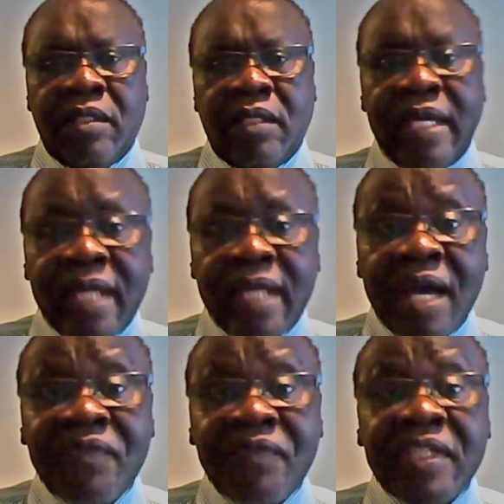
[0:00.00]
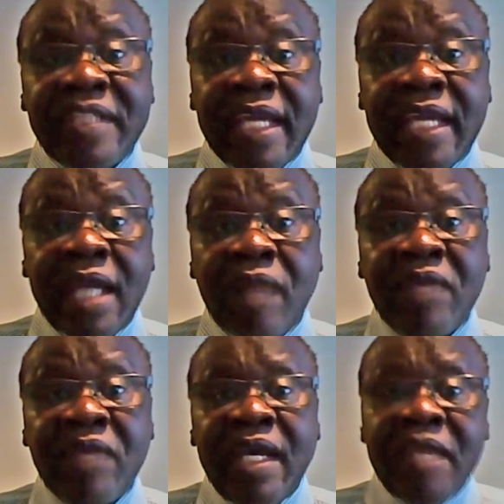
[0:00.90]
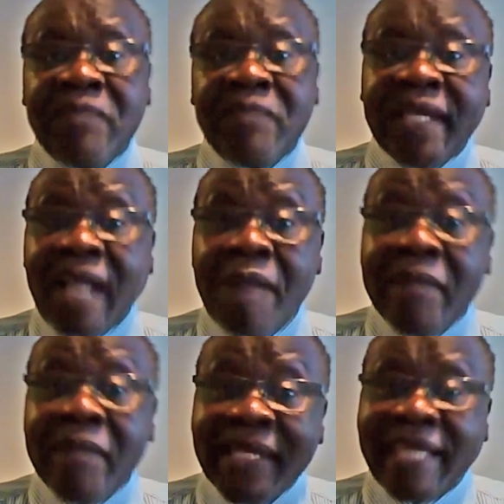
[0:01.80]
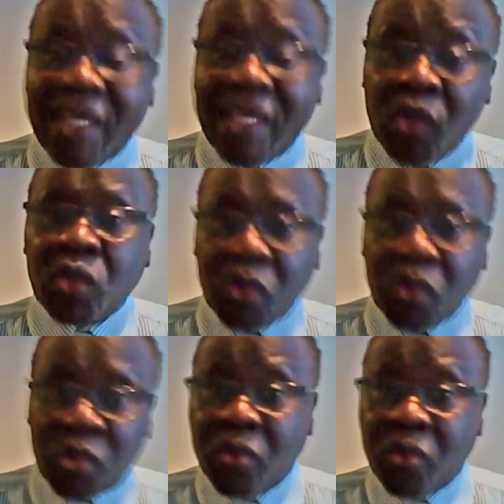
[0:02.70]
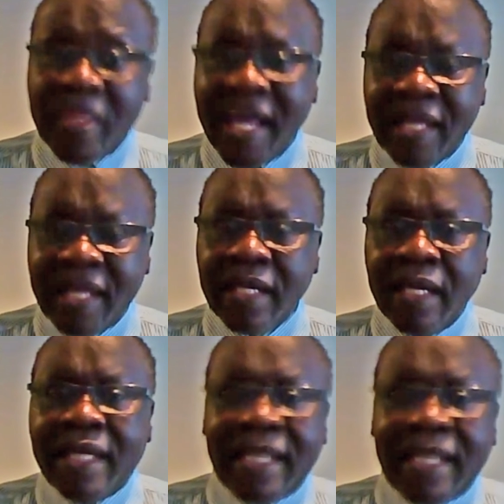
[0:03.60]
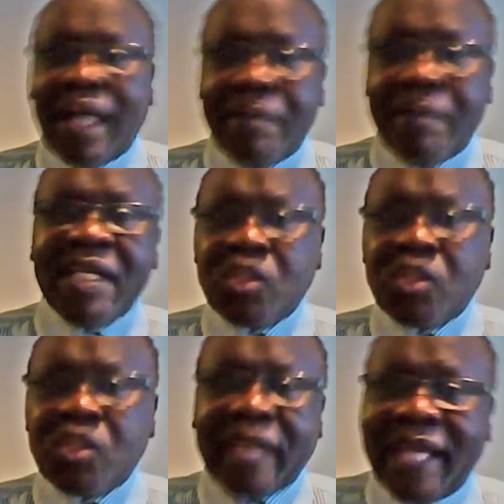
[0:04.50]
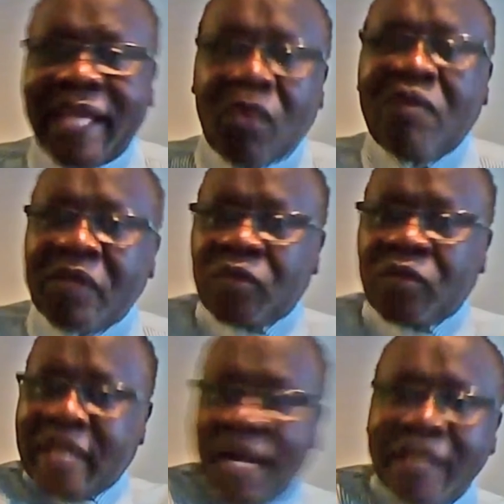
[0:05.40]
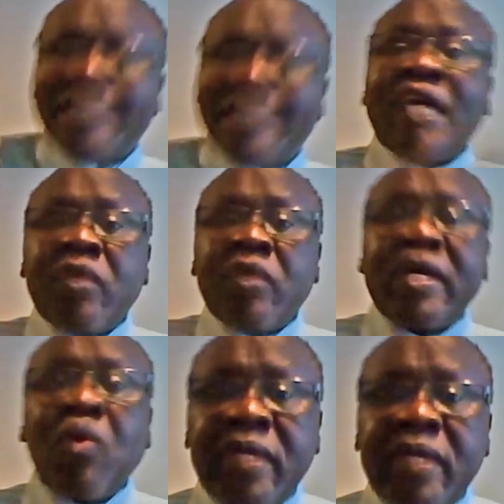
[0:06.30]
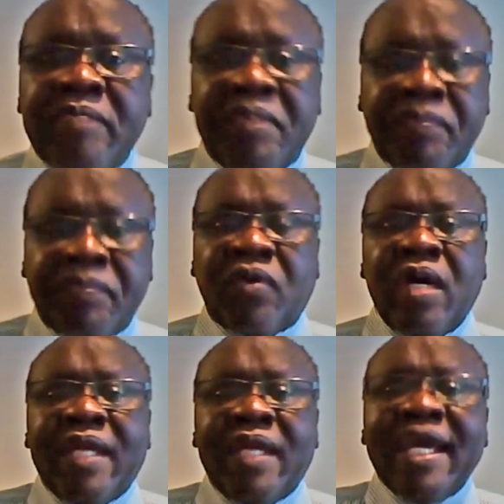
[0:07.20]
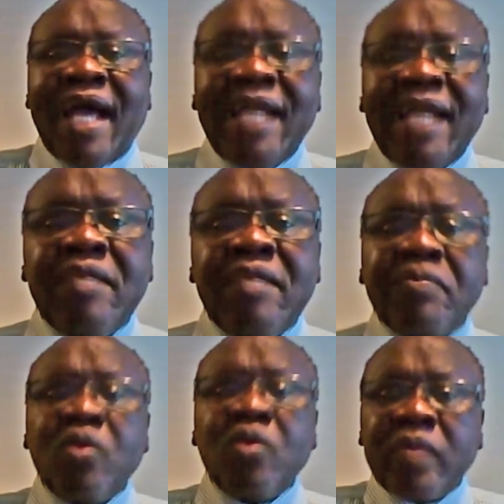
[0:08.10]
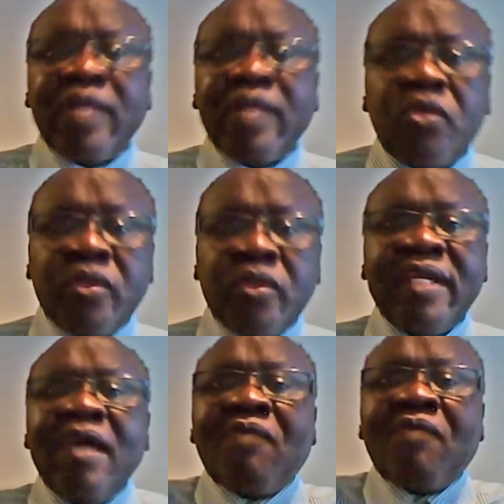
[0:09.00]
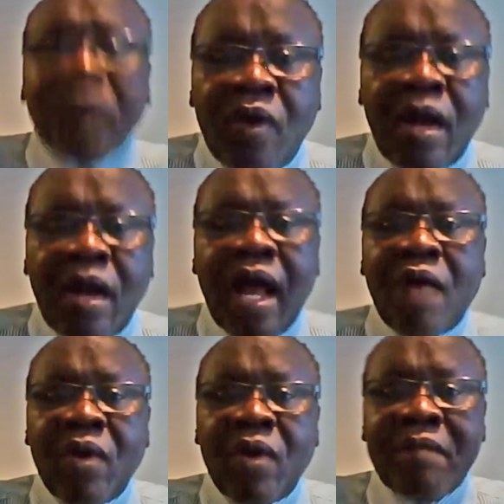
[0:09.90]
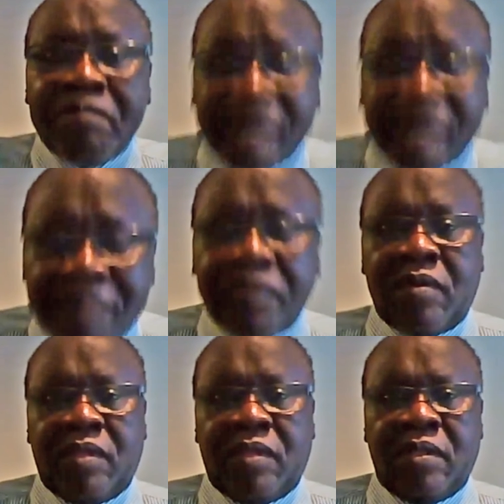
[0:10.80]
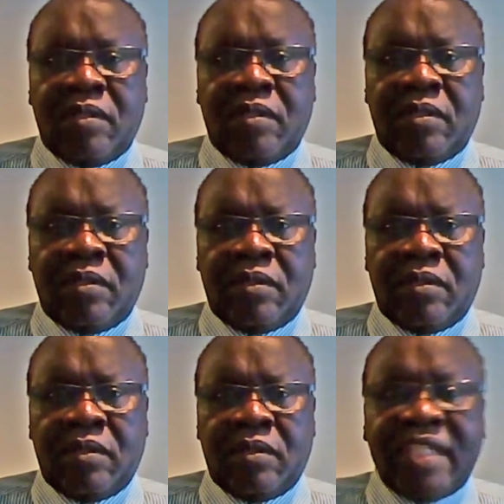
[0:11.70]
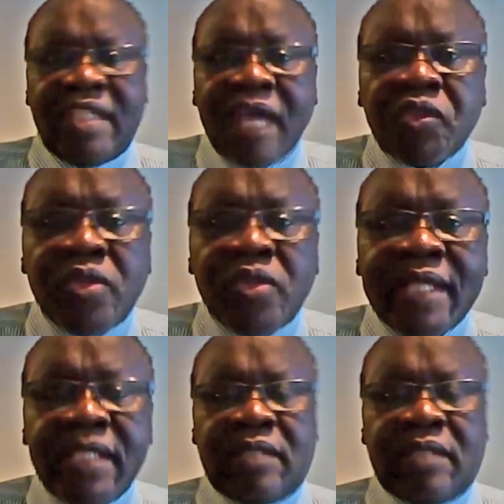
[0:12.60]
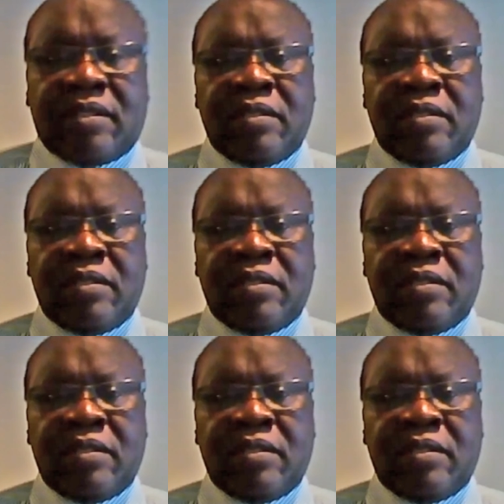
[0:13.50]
Enough is enough. If the government cannot do that, the government should hand over to the other. They are not the only people. There are other people who can do it for our people. South Sudanese.